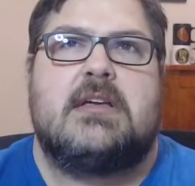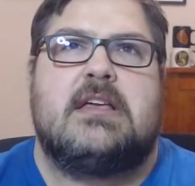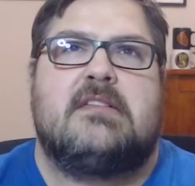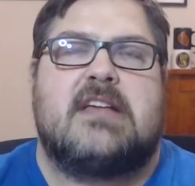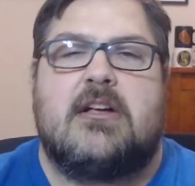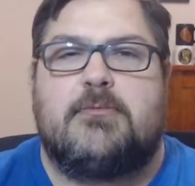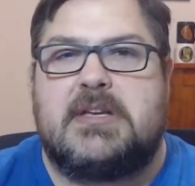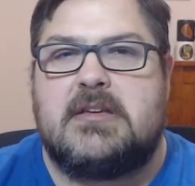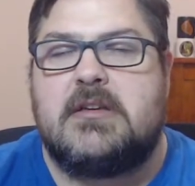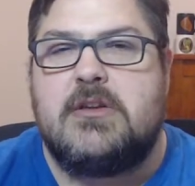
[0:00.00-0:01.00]
is
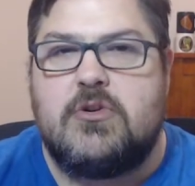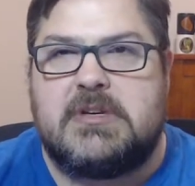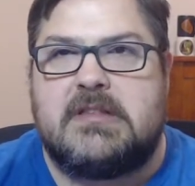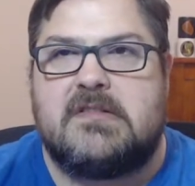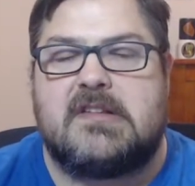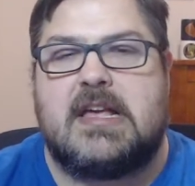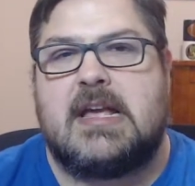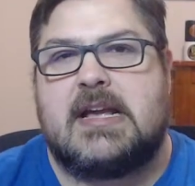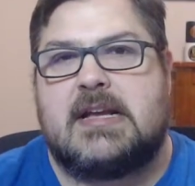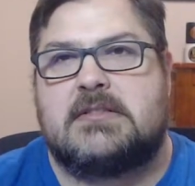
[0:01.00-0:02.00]
helping humans
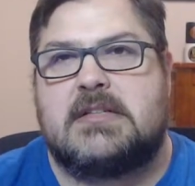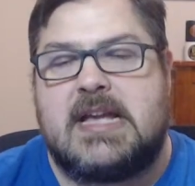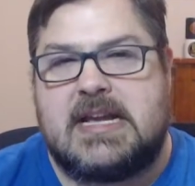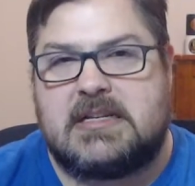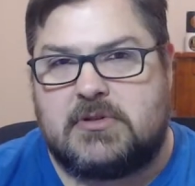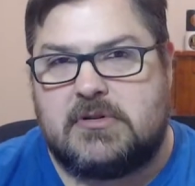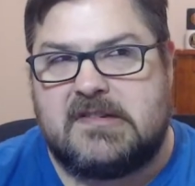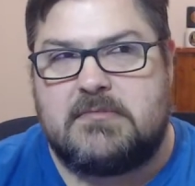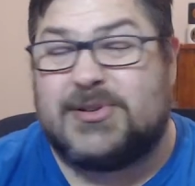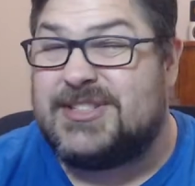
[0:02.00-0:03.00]
and animals,
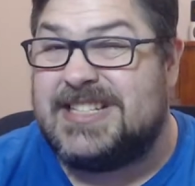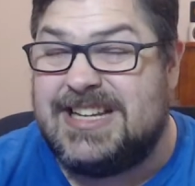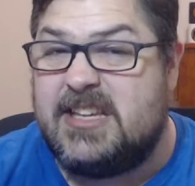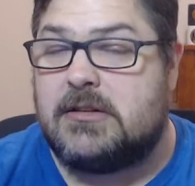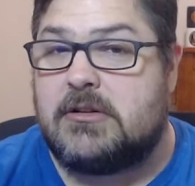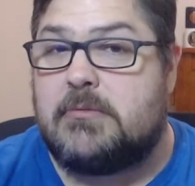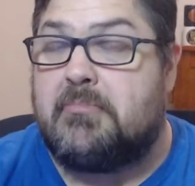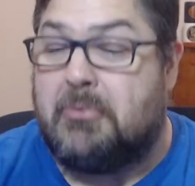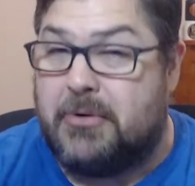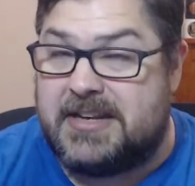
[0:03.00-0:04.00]
in particular
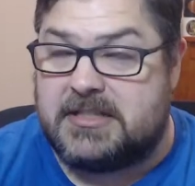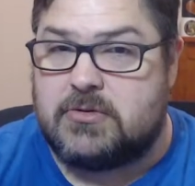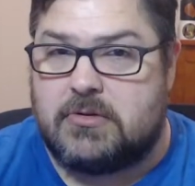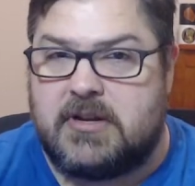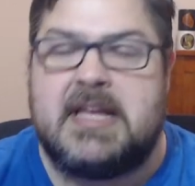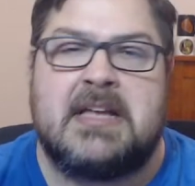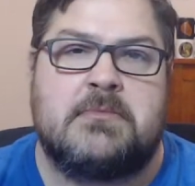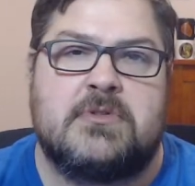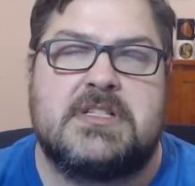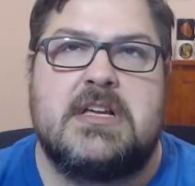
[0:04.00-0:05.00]
predatory
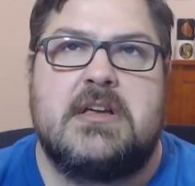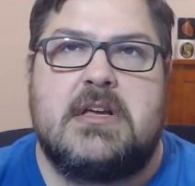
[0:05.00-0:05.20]
animals,